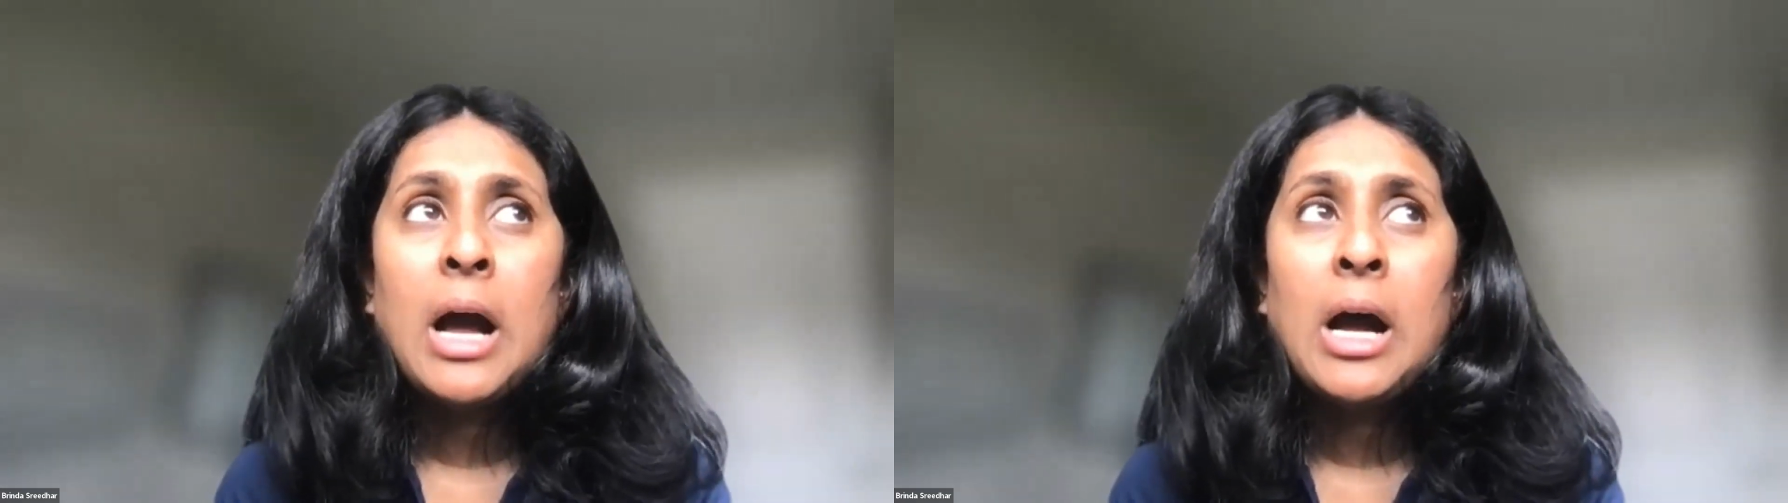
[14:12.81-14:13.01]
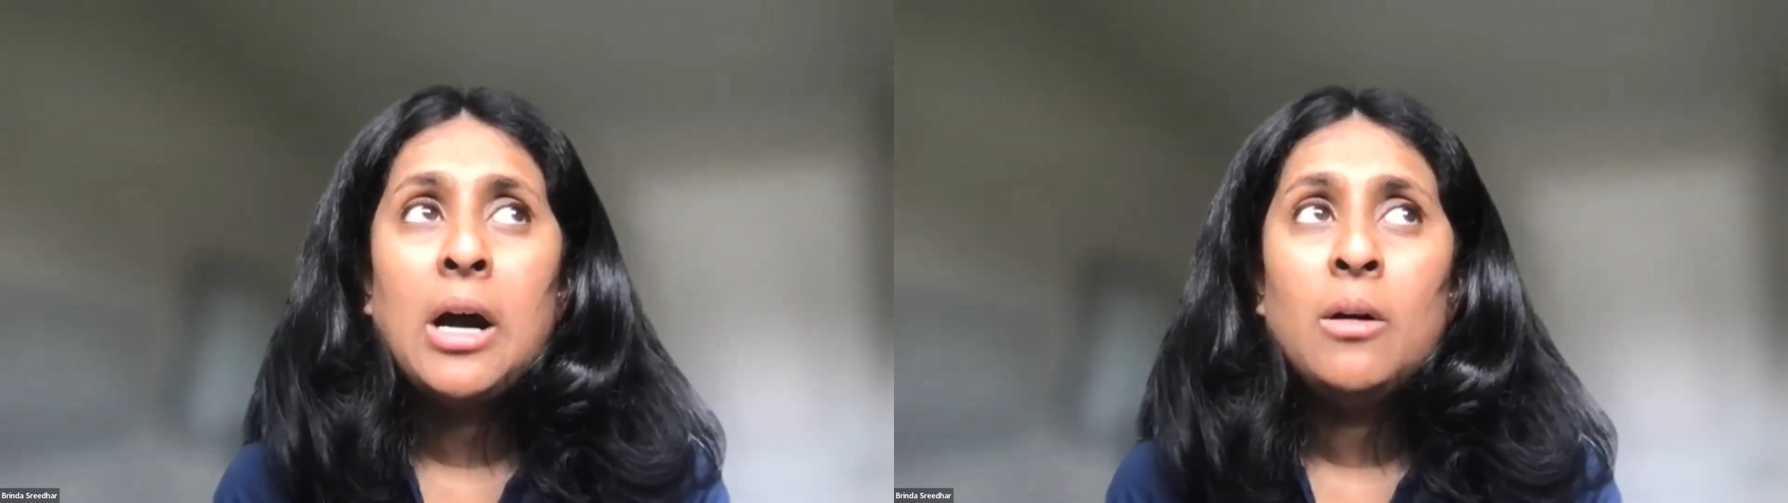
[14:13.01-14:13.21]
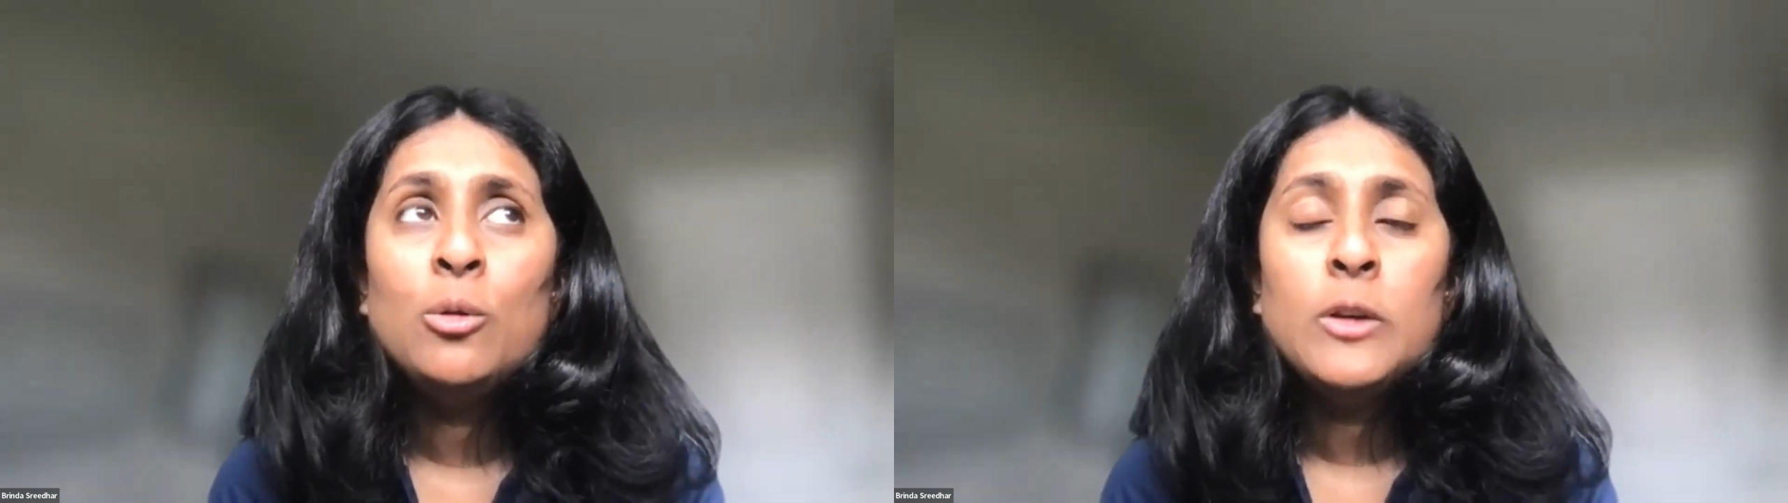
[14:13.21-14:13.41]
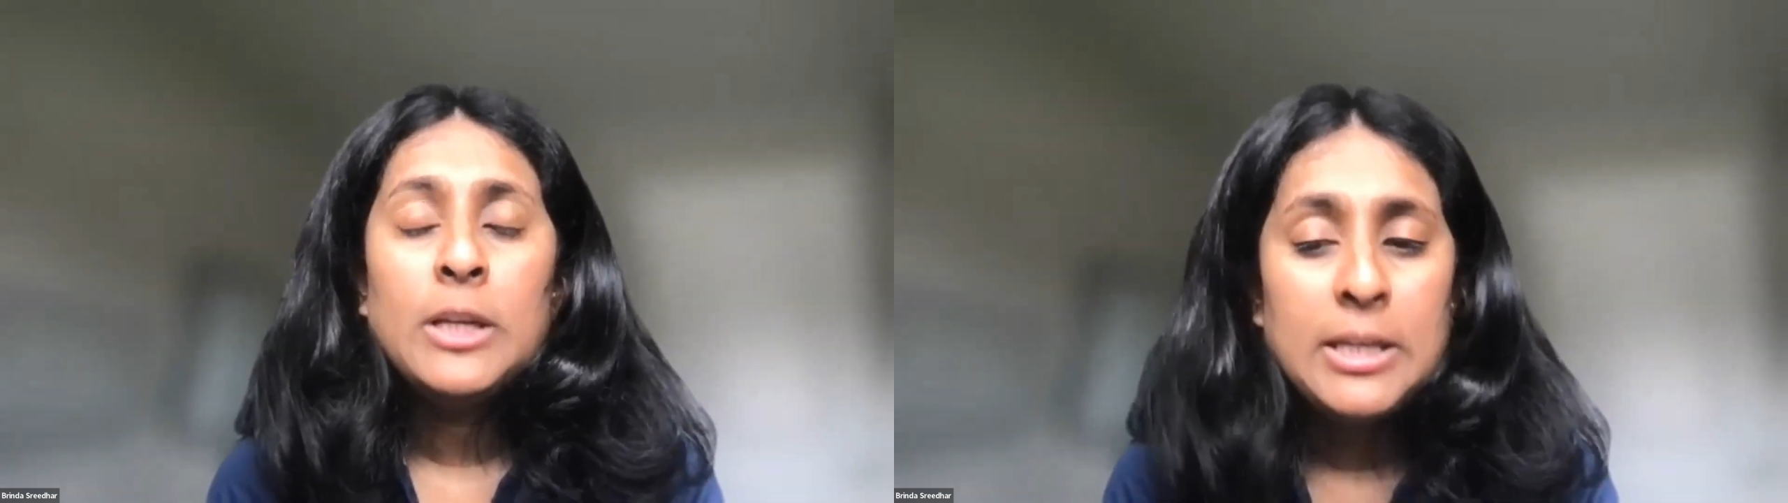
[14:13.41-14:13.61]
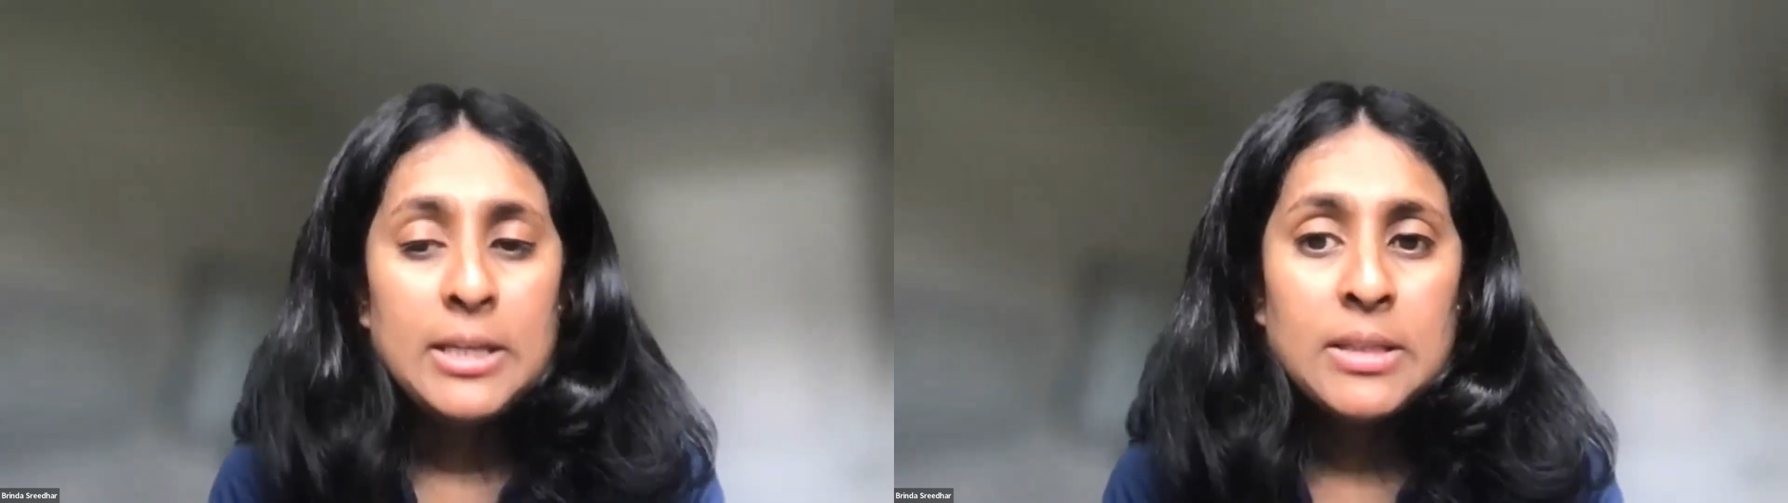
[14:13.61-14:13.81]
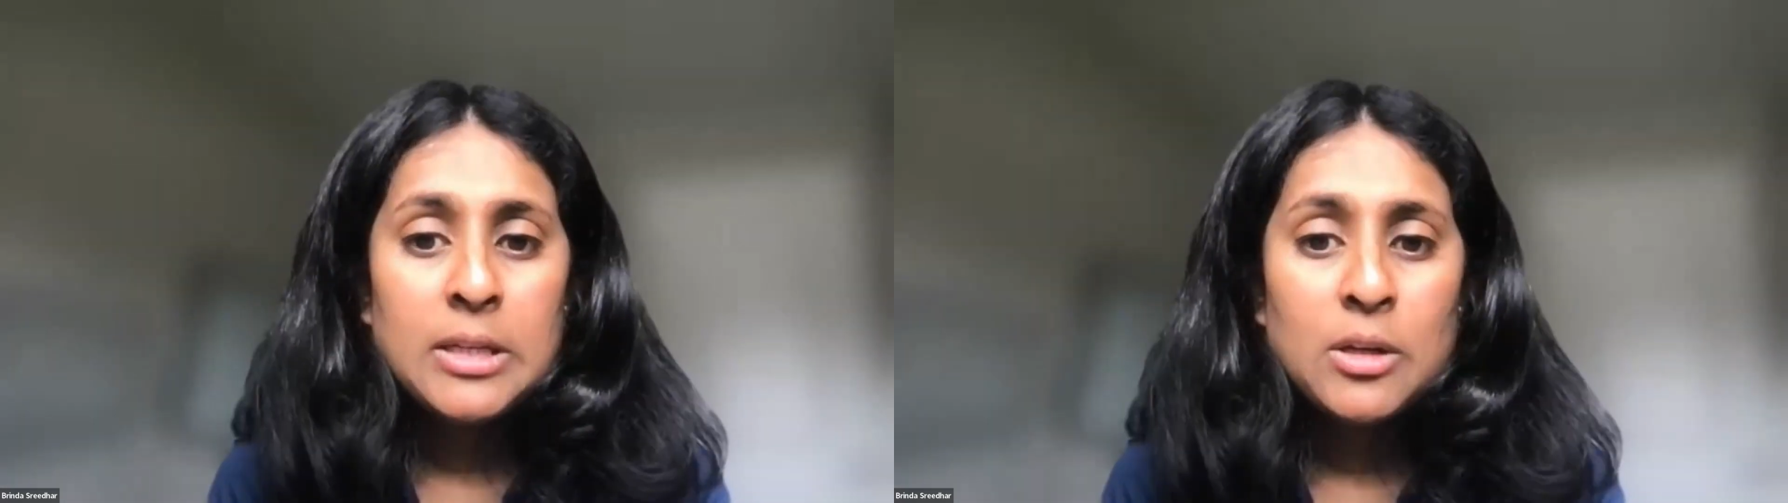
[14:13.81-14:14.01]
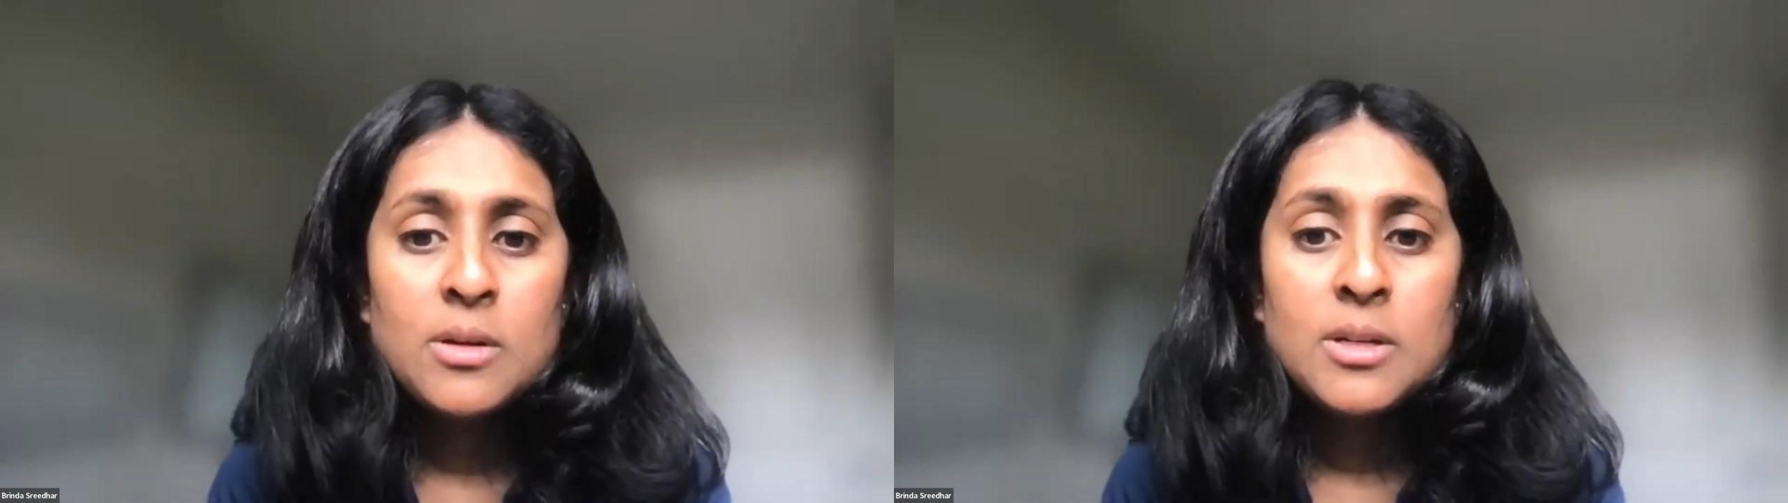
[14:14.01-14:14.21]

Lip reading: How easy or